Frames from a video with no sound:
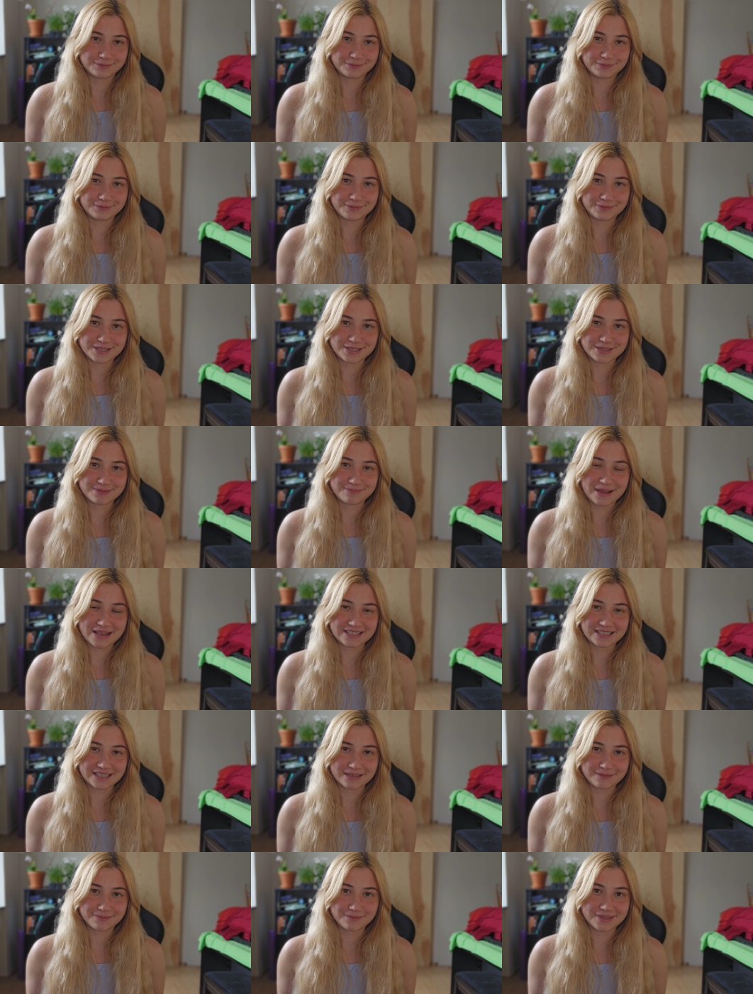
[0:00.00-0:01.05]
which
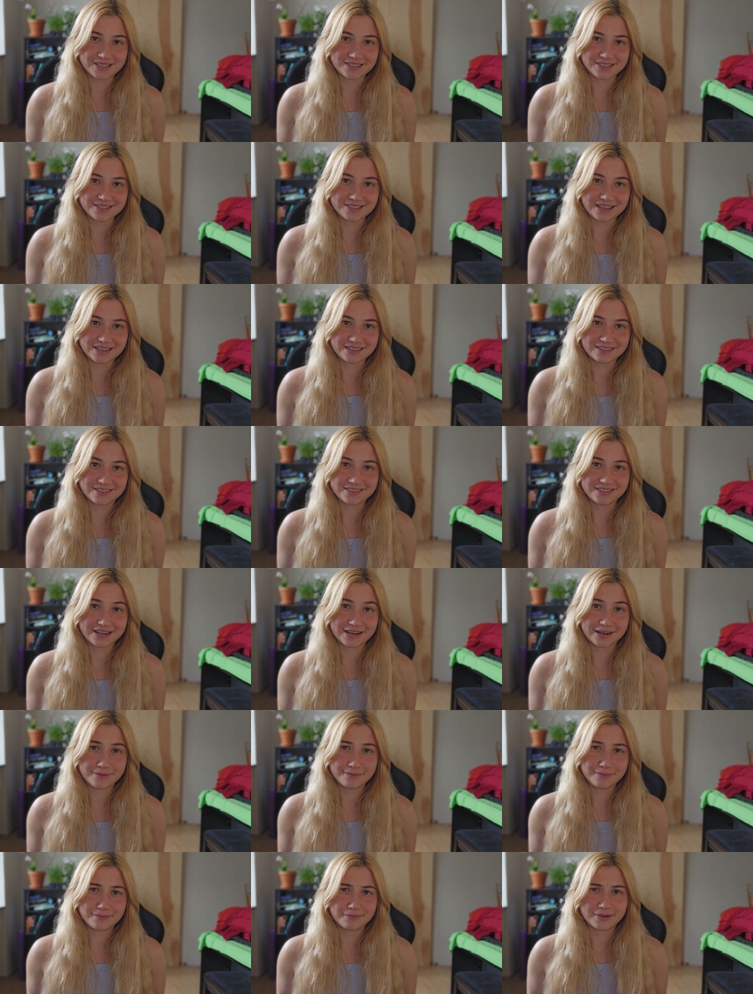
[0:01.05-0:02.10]
basically means that
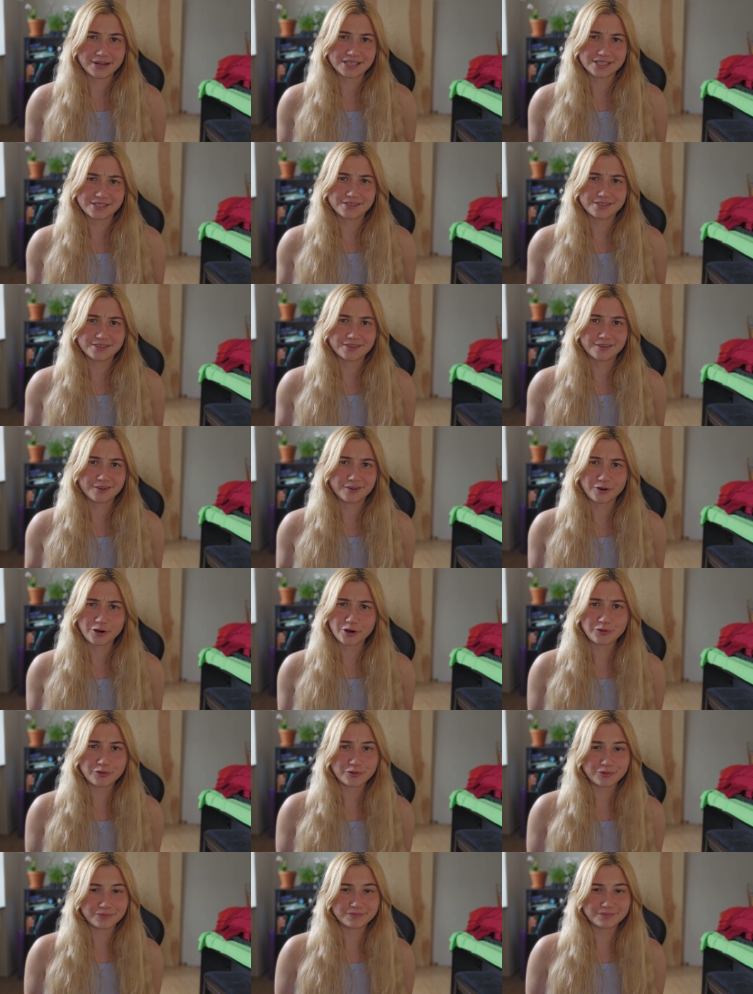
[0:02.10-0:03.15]
their breasts grow.